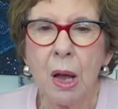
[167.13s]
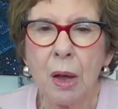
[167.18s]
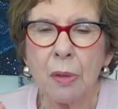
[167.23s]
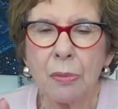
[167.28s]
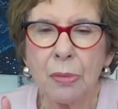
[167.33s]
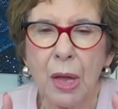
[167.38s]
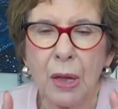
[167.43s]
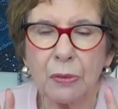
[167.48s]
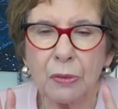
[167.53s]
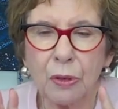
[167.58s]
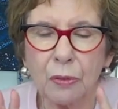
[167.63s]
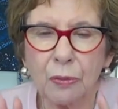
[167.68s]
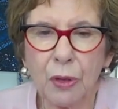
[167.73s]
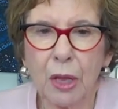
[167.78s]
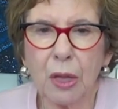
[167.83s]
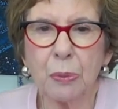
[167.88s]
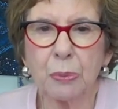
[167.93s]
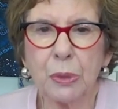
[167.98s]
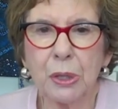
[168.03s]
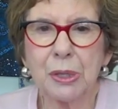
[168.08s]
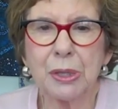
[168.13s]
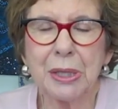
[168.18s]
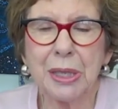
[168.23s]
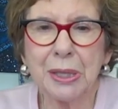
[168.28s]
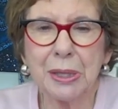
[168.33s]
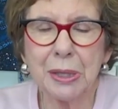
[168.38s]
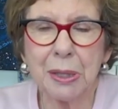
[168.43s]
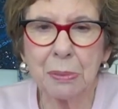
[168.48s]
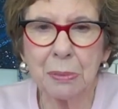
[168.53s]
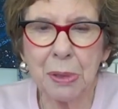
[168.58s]
They've developed a
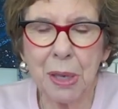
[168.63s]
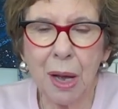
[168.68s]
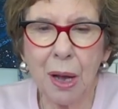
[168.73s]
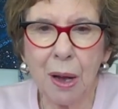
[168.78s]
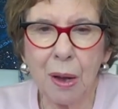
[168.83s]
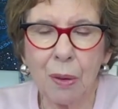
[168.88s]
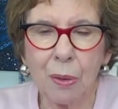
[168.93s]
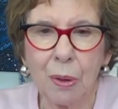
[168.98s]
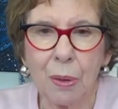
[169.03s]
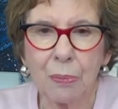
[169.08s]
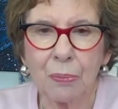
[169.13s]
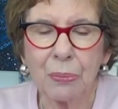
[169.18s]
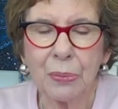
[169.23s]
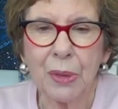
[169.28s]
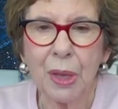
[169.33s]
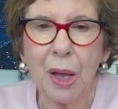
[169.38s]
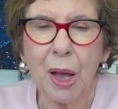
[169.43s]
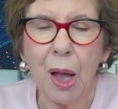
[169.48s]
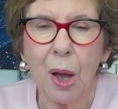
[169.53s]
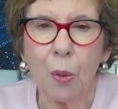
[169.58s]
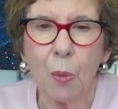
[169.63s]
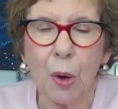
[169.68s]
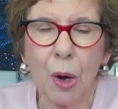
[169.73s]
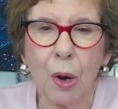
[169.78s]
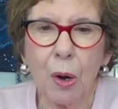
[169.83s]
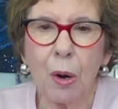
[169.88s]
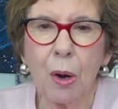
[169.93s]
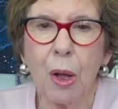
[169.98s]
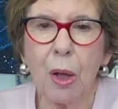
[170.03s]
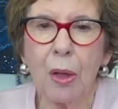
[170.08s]
system now
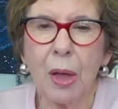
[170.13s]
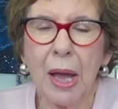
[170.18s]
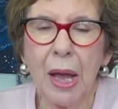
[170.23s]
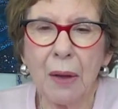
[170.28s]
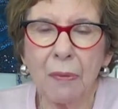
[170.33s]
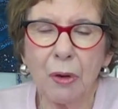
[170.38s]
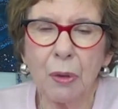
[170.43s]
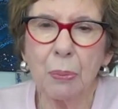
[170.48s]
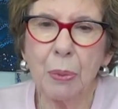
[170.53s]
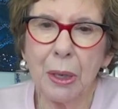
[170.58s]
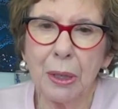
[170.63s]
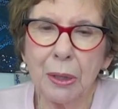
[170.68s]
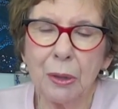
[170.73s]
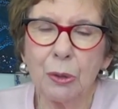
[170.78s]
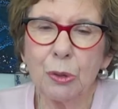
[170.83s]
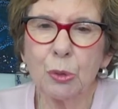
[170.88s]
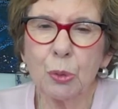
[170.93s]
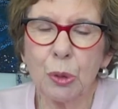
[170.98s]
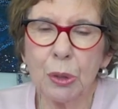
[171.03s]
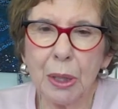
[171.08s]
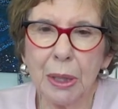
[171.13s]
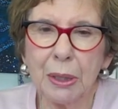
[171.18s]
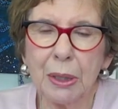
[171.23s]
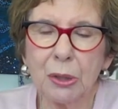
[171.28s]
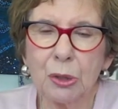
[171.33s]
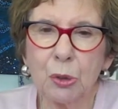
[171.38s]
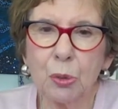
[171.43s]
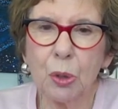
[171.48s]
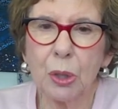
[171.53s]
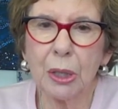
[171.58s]
where everybody who's related
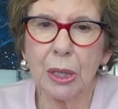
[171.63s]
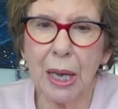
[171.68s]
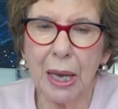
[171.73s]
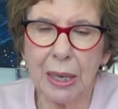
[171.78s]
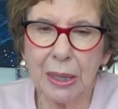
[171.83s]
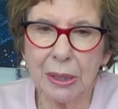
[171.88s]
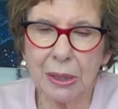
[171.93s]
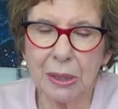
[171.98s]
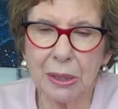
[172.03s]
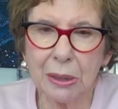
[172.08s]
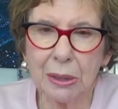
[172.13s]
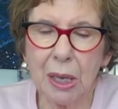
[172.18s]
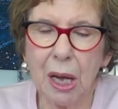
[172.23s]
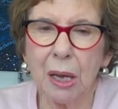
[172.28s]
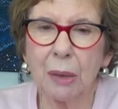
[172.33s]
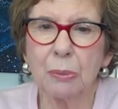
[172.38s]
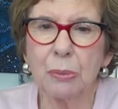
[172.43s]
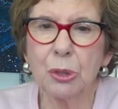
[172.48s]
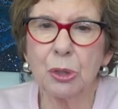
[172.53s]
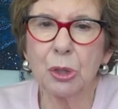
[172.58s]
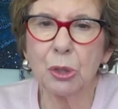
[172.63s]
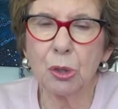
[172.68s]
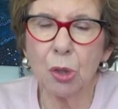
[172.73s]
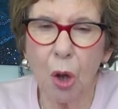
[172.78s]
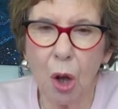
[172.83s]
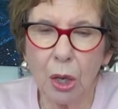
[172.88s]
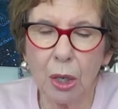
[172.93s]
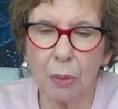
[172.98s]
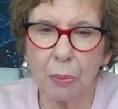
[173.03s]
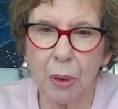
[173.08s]
to a case comes to
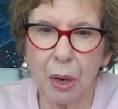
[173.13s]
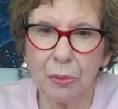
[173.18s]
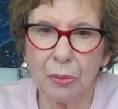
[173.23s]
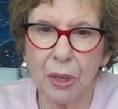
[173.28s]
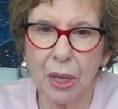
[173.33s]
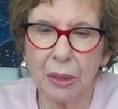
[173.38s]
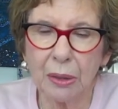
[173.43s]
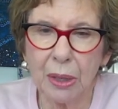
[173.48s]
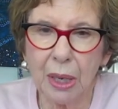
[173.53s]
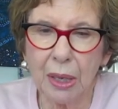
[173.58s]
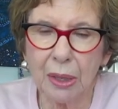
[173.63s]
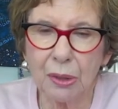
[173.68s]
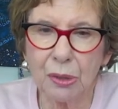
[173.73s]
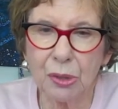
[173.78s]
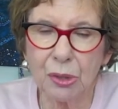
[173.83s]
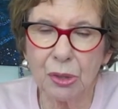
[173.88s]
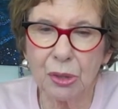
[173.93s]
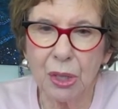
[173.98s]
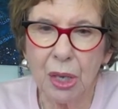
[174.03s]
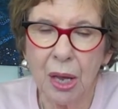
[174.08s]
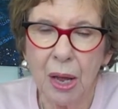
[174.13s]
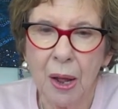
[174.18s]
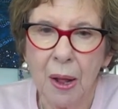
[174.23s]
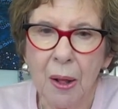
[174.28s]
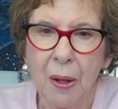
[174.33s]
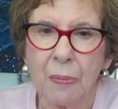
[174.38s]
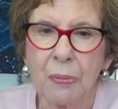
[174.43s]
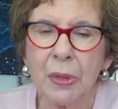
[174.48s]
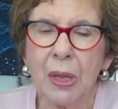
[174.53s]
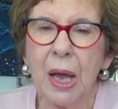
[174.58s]
talk about that case
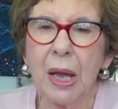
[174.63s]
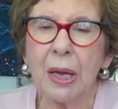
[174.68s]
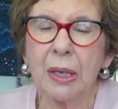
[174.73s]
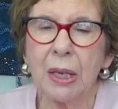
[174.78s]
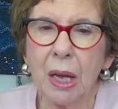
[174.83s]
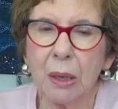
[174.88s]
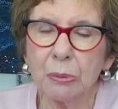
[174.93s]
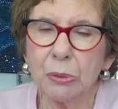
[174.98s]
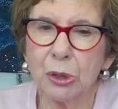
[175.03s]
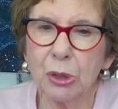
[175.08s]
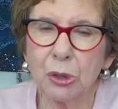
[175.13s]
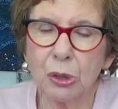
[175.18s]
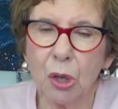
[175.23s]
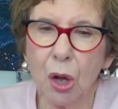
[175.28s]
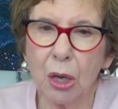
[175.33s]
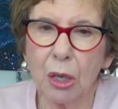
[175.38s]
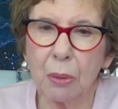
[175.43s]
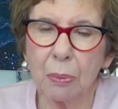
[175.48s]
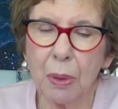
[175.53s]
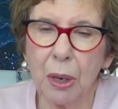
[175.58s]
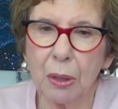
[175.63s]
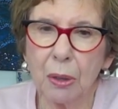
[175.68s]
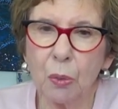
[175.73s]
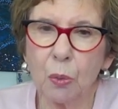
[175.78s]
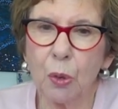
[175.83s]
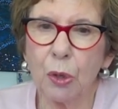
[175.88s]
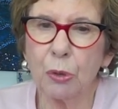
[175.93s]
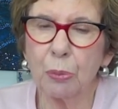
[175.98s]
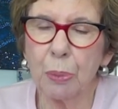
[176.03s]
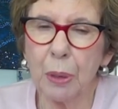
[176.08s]
and comes to talk about it
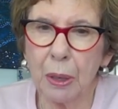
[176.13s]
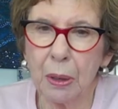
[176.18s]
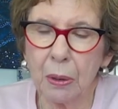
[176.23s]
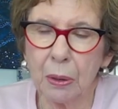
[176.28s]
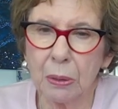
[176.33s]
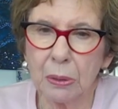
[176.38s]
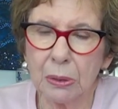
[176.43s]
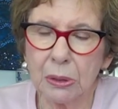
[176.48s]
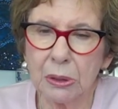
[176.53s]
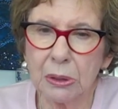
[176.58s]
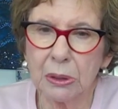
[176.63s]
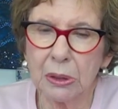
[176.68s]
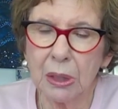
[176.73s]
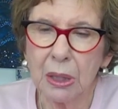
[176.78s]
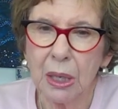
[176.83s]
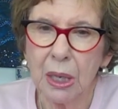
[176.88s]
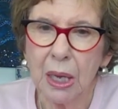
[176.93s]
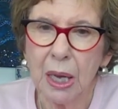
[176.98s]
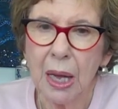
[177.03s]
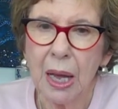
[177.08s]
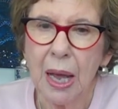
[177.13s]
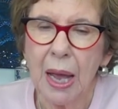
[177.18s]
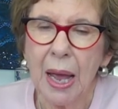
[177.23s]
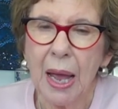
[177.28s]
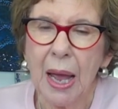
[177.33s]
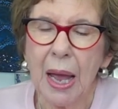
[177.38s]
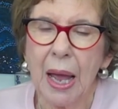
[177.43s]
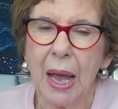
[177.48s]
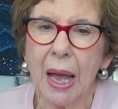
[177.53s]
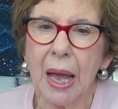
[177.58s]
with parents
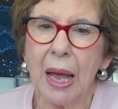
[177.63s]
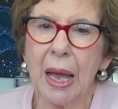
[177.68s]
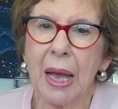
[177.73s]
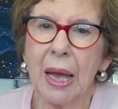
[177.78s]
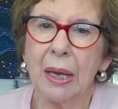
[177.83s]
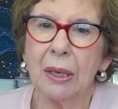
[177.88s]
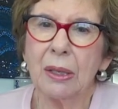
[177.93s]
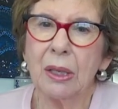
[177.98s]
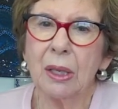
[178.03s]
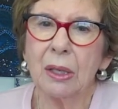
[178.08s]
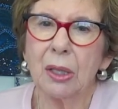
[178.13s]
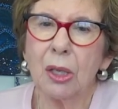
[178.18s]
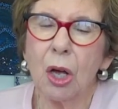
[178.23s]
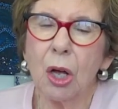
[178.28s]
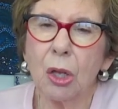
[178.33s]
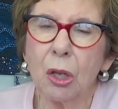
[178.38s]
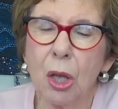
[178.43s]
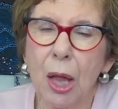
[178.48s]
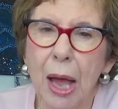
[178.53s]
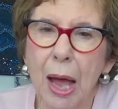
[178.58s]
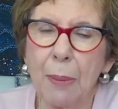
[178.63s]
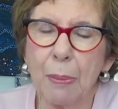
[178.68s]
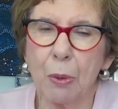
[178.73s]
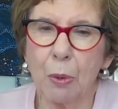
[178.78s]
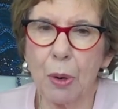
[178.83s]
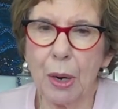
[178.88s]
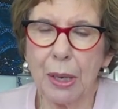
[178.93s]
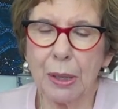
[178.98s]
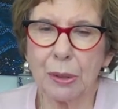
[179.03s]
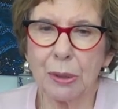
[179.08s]
and
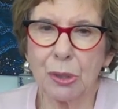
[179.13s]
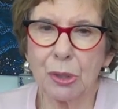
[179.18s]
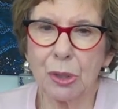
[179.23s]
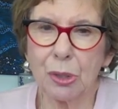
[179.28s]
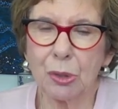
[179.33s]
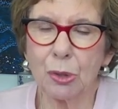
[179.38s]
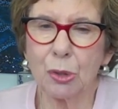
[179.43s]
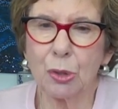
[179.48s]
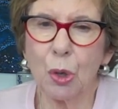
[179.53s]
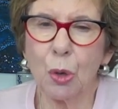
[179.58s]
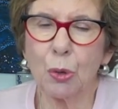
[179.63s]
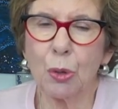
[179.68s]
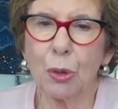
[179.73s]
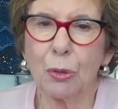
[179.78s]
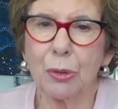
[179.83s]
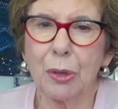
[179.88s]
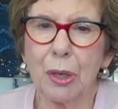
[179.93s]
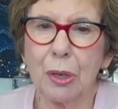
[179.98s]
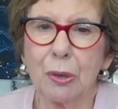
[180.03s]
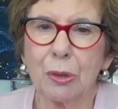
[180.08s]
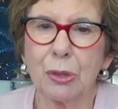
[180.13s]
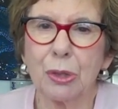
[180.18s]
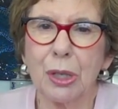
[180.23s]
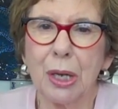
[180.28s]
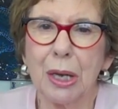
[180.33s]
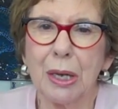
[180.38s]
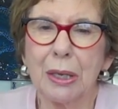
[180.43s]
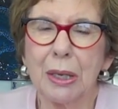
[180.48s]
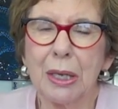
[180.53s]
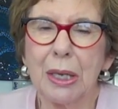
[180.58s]
collaborates so that there's
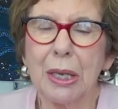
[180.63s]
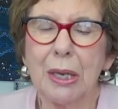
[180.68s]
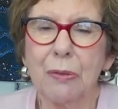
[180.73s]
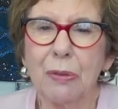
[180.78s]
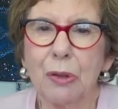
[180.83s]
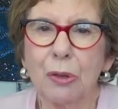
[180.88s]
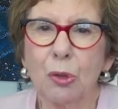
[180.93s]
an even